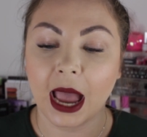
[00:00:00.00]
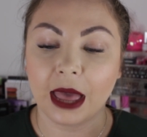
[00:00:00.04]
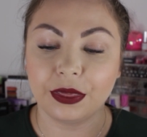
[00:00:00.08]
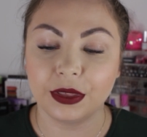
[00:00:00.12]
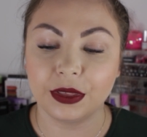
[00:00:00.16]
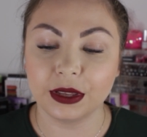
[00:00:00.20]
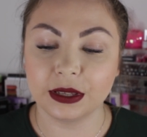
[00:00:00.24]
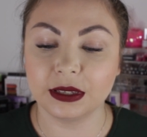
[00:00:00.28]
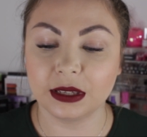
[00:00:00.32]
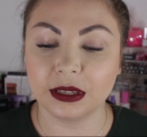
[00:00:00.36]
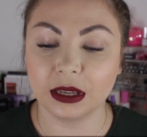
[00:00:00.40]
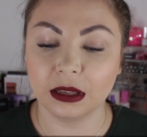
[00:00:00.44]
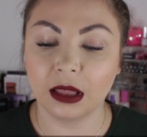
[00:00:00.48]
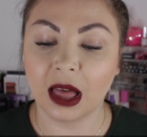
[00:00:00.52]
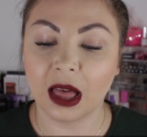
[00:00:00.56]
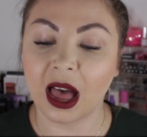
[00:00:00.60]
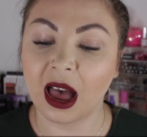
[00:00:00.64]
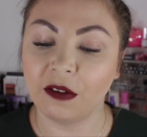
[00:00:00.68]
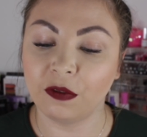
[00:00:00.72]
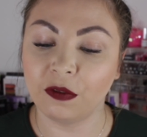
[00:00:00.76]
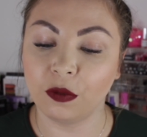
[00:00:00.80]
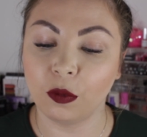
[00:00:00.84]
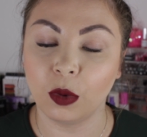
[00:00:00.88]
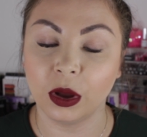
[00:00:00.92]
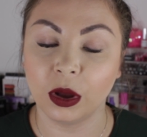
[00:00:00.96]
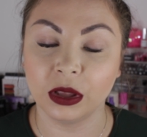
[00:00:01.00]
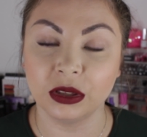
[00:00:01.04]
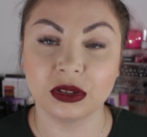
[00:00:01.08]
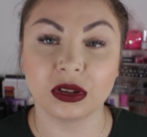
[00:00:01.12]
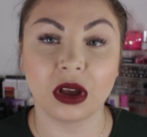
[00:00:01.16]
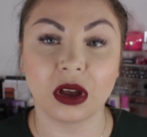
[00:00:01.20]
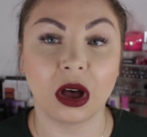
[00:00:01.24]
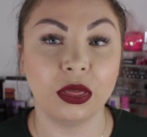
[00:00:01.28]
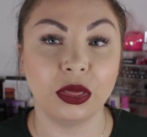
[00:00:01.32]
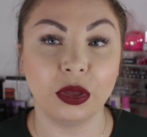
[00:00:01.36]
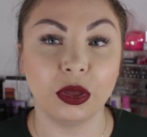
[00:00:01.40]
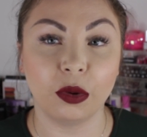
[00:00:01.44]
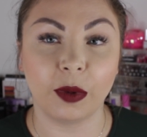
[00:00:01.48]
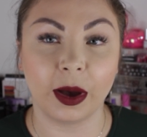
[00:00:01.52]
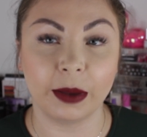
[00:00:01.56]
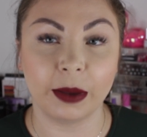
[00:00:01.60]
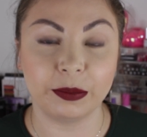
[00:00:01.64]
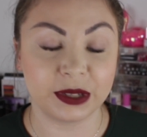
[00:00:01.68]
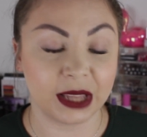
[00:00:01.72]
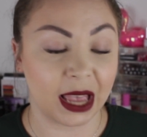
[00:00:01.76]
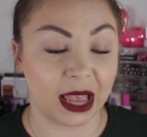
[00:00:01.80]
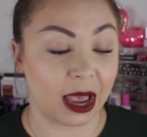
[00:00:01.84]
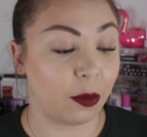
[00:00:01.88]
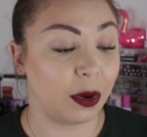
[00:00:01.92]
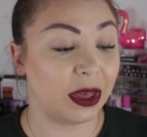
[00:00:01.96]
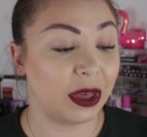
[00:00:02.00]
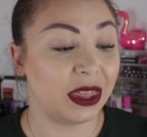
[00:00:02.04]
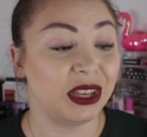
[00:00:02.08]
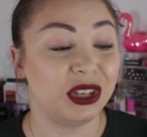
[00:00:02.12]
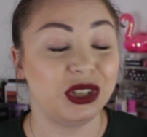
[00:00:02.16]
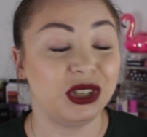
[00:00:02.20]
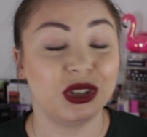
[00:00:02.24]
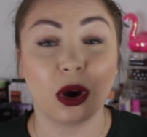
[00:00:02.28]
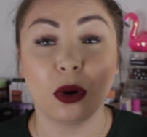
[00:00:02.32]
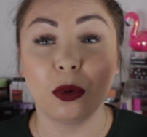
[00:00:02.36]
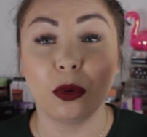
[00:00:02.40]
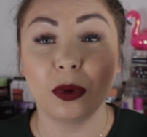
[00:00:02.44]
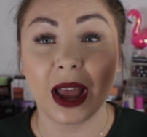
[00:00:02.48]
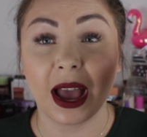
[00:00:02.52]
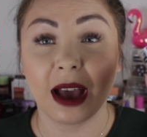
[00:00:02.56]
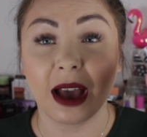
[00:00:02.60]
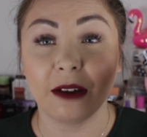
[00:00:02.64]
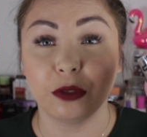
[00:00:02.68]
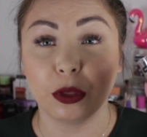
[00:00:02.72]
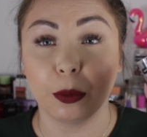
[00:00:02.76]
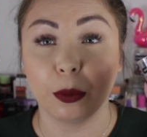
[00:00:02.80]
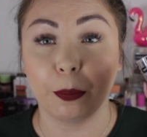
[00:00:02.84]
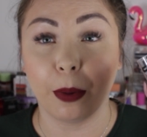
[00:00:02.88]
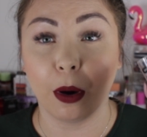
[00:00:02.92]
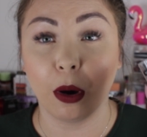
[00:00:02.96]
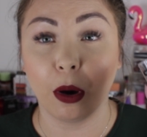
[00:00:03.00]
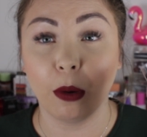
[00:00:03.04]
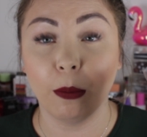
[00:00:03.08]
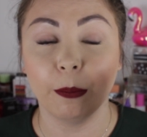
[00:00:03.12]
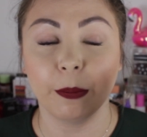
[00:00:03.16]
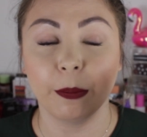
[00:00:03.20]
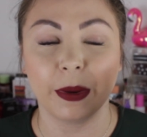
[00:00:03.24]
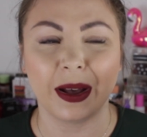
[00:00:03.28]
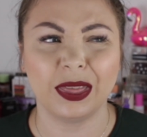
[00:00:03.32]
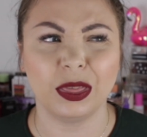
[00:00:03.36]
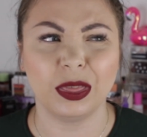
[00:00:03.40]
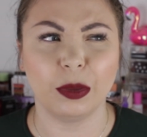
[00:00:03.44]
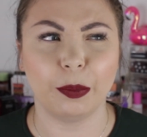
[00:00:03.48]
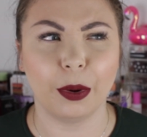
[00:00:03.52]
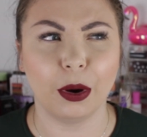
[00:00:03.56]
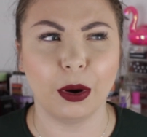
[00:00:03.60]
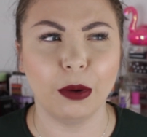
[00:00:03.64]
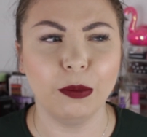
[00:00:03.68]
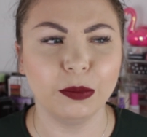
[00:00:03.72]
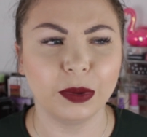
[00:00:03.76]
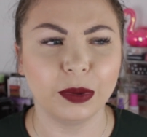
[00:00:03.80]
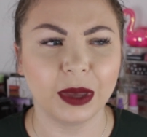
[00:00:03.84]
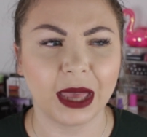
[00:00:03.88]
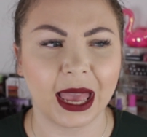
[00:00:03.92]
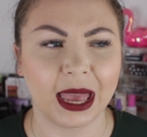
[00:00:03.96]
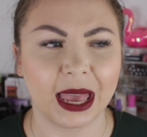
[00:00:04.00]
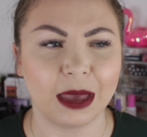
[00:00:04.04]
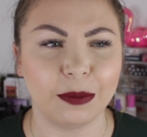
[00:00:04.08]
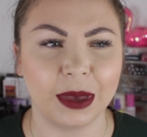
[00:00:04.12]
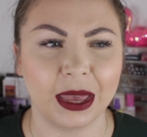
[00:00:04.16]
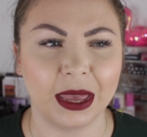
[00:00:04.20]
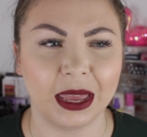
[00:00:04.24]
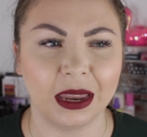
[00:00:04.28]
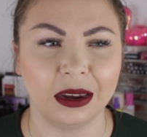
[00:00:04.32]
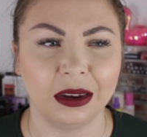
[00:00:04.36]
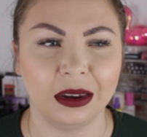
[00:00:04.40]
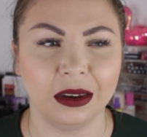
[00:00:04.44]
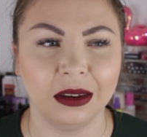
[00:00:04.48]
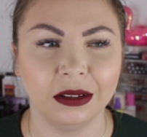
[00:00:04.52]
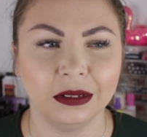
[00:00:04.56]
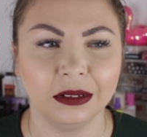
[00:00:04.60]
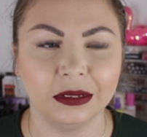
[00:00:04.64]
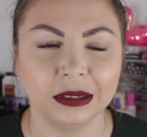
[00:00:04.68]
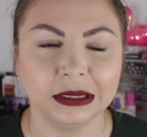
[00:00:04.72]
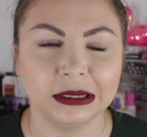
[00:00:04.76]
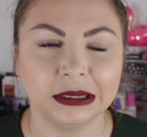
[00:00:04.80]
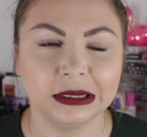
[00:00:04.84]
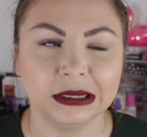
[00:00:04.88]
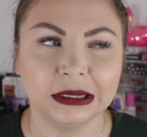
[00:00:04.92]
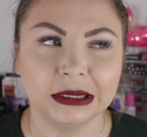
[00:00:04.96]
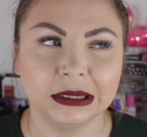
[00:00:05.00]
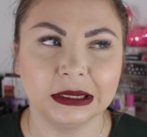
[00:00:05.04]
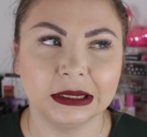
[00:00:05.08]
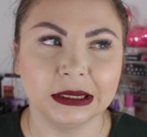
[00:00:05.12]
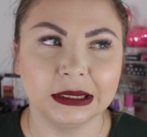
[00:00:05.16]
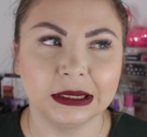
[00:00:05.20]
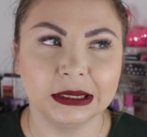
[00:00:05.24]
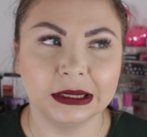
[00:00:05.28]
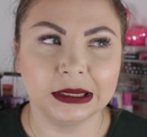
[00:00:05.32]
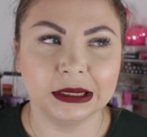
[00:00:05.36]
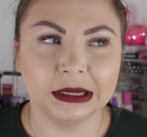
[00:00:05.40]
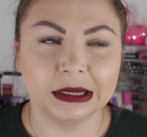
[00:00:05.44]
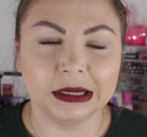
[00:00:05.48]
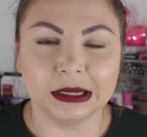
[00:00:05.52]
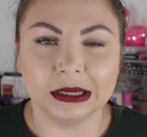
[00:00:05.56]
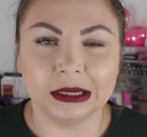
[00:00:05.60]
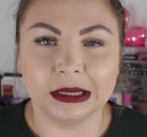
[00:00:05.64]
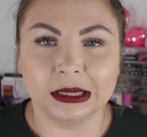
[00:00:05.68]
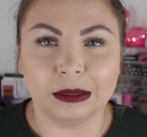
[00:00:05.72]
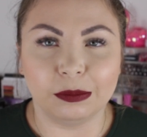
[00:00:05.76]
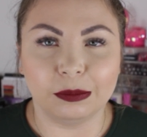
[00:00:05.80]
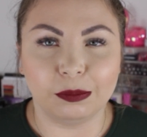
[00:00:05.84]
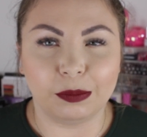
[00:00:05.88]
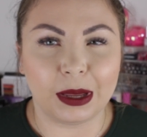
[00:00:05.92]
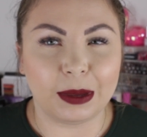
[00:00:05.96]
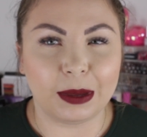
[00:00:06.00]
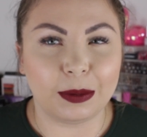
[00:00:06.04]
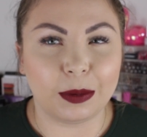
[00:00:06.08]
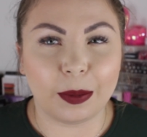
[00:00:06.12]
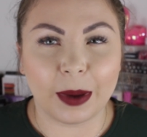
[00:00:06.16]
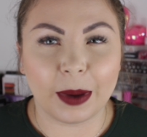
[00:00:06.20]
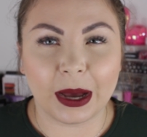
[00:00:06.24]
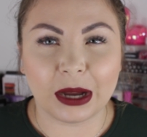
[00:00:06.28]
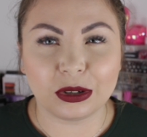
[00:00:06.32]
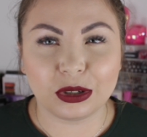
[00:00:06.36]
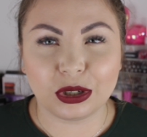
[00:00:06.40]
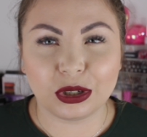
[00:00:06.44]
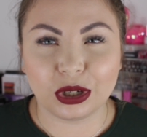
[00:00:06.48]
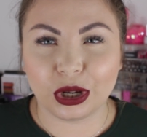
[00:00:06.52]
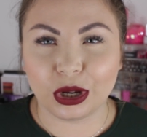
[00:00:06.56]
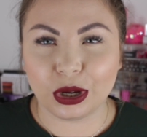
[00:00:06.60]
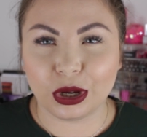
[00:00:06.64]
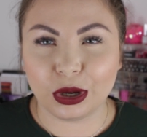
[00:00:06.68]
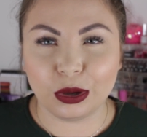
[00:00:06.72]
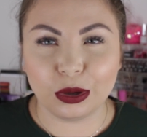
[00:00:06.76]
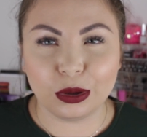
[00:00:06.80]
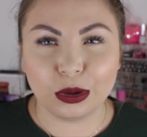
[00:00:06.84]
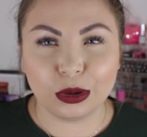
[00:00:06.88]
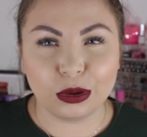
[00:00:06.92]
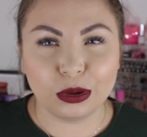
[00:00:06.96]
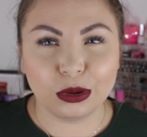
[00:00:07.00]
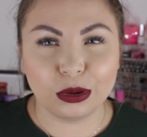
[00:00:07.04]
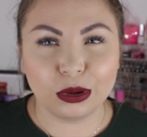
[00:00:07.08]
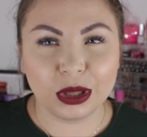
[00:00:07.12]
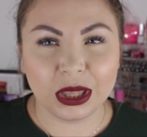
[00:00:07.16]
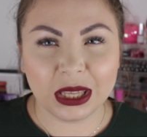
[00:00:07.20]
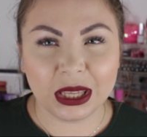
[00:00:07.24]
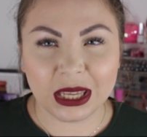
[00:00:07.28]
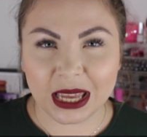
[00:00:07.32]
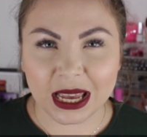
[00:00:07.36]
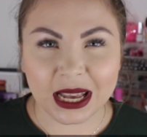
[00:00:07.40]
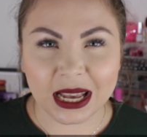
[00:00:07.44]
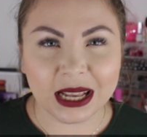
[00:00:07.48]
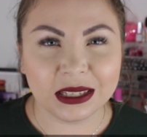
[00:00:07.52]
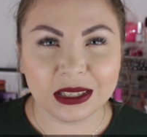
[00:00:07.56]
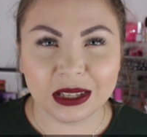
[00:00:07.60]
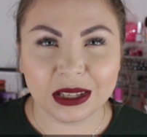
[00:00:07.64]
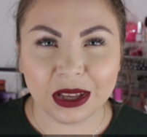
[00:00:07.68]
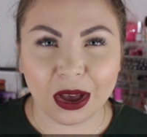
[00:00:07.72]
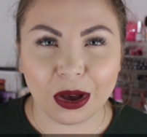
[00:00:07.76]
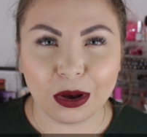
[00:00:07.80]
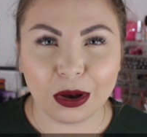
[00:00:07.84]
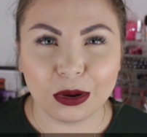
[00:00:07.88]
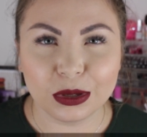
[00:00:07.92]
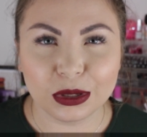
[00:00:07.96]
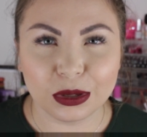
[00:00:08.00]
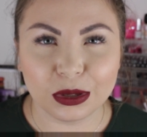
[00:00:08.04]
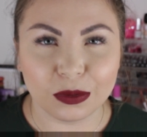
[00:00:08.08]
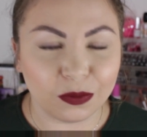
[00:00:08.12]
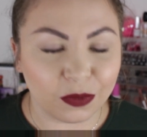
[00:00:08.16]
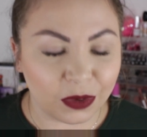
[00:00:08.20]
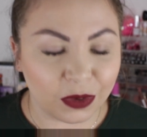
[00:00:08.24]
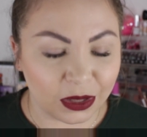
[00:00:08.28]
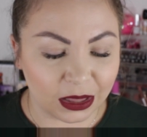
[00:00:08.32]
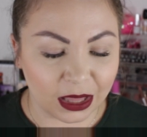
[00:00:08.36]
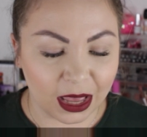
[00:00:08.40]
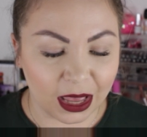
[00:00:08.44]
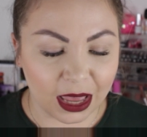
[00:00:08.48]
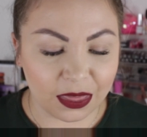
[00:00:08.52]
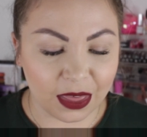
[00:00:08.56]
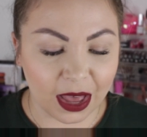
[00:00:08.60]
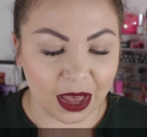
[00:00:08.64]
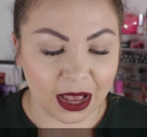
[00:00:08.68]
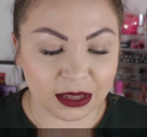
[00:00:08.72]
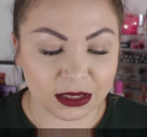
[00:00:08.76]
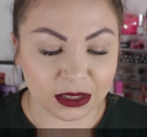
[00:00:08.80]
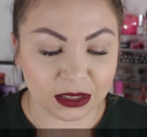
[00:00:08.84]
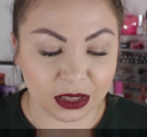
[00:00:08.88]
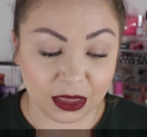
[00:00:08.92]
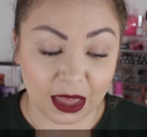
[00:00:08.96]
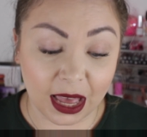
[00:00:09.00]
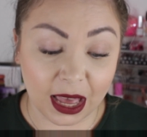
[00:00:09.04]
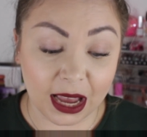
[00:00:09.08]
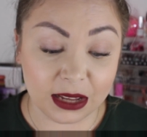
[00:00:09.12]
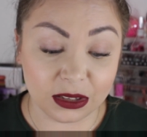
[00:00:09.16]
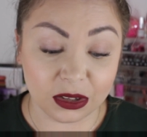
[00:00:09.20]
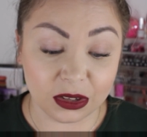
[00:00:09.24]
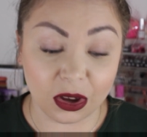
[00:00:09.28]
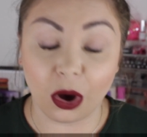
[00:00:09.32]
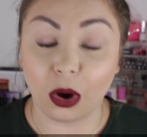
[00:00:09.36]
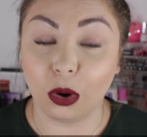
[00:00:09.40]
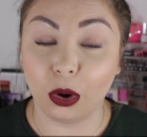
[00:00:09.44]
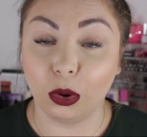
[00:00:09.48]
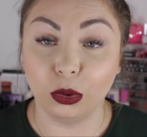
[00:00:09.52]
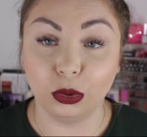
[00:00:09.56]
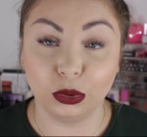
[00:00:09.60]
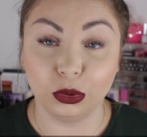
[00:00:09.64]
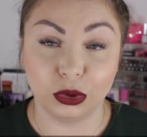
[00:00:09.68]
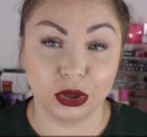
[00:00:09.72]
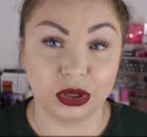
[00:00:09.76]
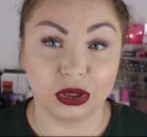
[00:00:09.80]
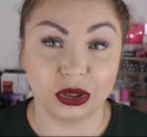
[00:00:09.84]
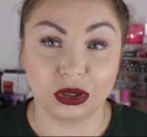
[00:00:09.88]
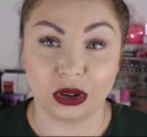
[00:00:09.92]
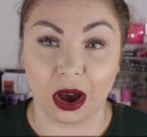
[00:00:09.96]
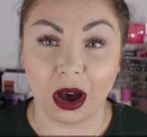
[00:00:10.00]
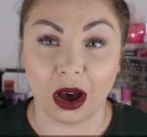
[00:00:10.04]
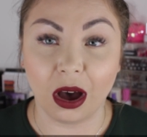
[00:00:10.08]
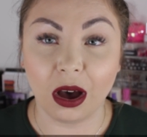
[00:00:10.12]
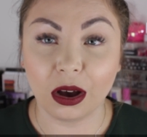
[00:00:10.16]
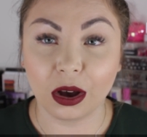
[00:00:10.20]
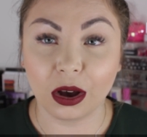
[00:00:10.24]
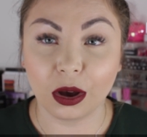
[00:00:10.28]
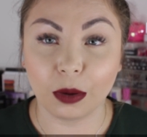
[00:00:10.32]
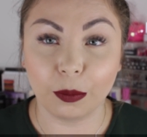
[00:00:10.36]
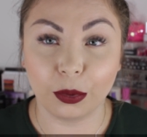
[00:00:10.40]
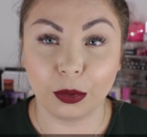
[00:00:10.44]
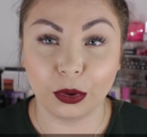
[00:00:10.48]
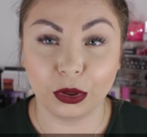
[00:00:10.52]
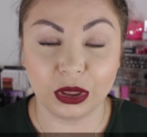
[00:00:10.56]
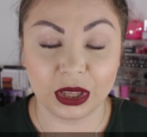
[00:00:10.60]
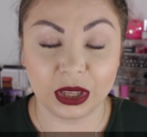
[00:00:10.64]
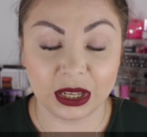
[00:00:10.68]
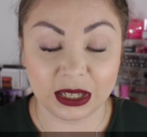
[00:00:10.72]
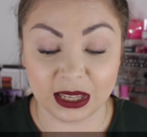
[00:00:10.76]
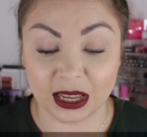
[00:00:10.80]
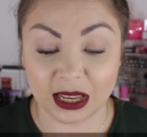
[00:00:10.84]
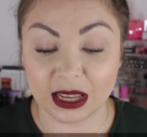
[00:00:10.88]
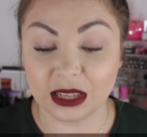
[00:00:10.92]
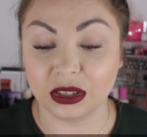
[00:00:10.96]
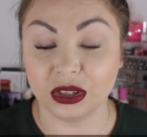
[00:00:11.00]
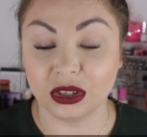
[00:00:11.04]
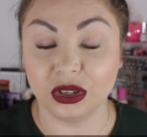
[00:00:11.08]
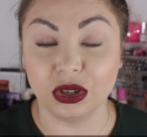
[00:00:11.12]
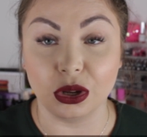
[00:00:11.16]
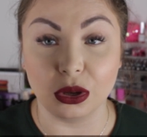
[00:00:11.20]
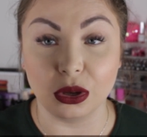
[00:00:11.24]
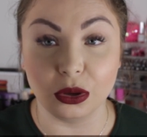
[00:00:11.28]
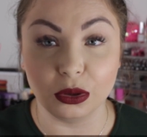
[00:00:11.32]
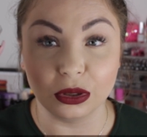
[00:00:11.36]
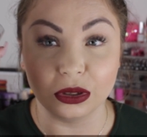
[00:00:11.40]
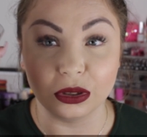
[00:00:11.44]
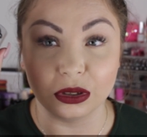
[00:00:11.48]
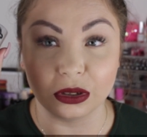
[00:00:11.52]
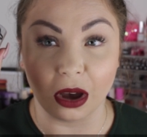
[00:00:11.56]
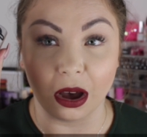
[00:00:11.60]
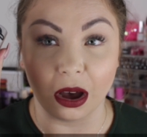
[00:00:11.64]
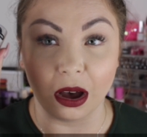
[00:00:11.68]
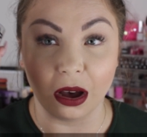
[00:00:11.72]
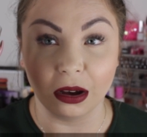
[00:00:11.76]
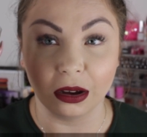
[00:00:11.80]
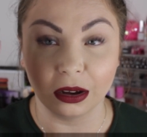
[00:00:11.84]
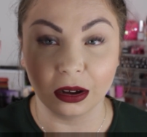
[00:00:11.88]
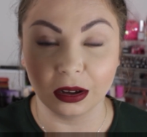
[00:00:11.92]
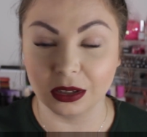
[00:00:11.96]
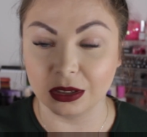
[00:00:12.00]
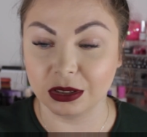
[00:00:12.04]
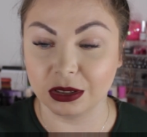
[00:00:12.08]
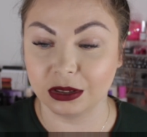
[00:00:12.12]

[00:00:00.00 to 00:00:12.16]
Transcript: and they still have ones on the website where they don't have the pump, and the pump came in maybe about 2 years ago, something like that. So that is old stock, but this is new stock,